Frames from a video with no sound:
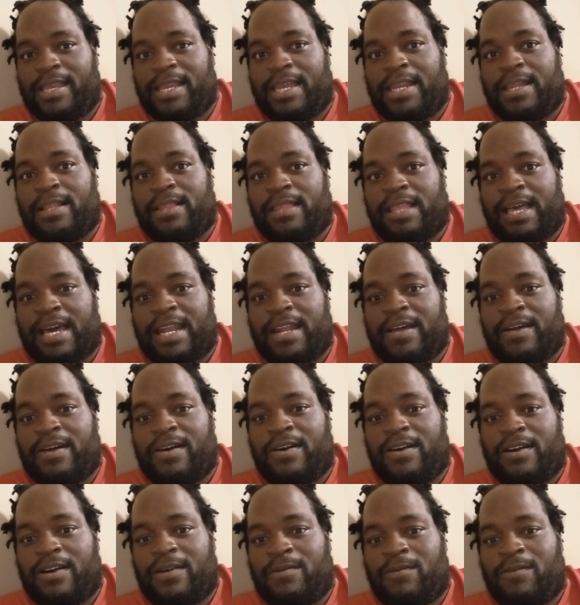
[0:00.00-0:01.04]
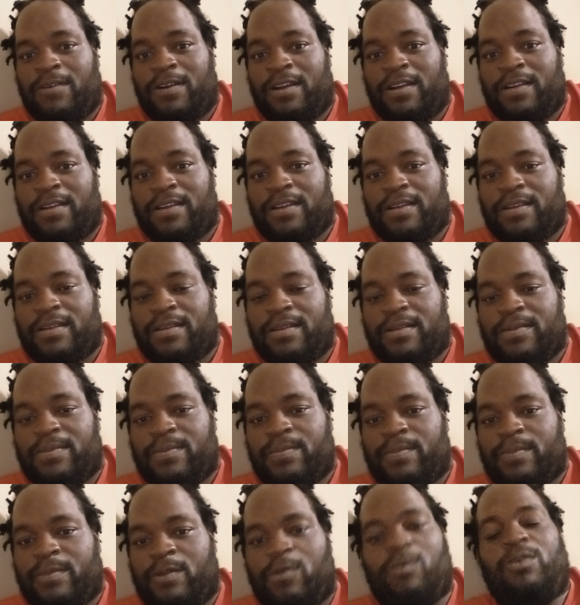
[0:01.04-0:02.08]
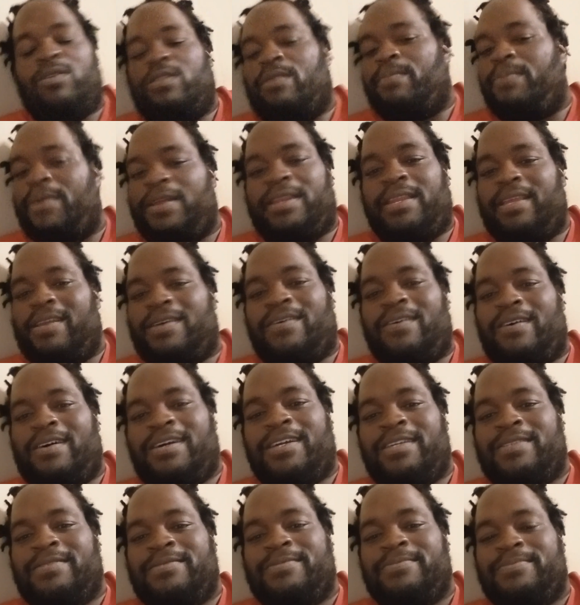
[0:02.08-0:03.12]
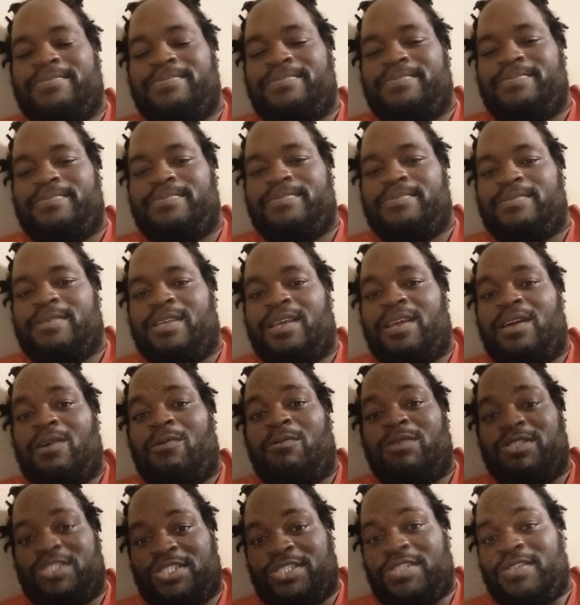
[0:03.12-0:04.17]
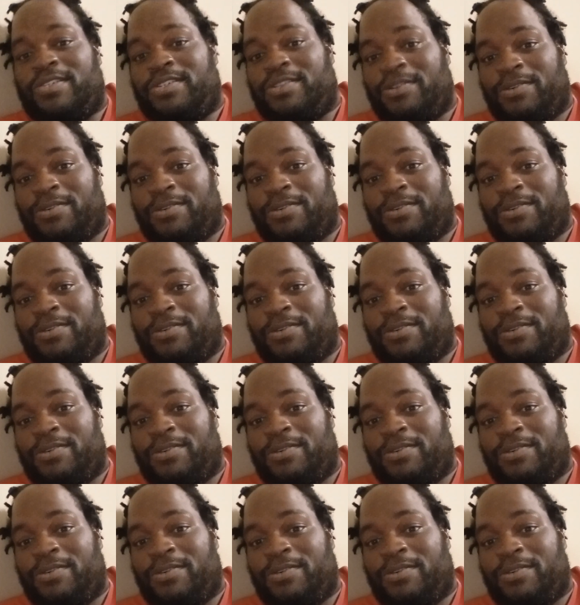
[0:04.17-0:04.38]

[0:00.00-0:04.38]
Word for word: and a lot of hard work. Well, depending on what you're